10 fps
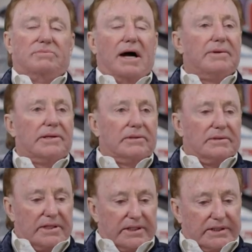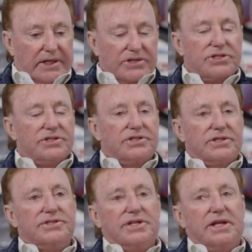Bobby Hutchins
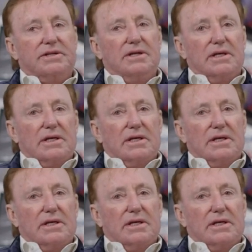and said,